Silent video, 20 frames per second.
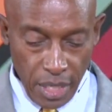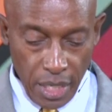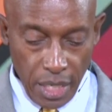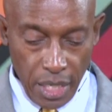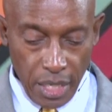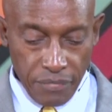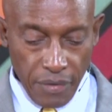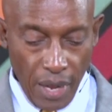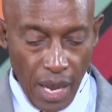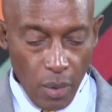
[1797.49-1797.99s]

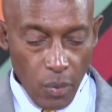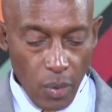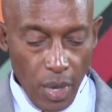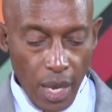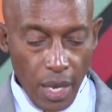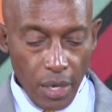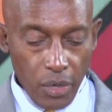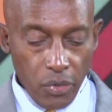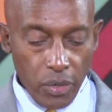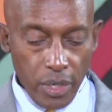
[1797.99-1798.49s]
If I were
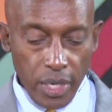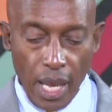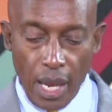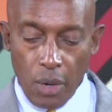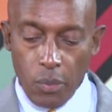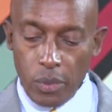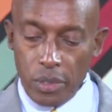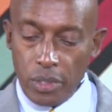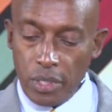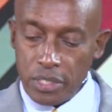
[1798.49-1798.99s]
hungry, I
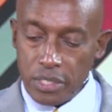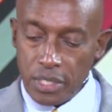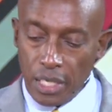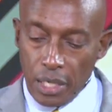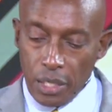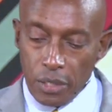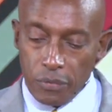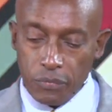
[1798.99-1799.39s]
would not tell you,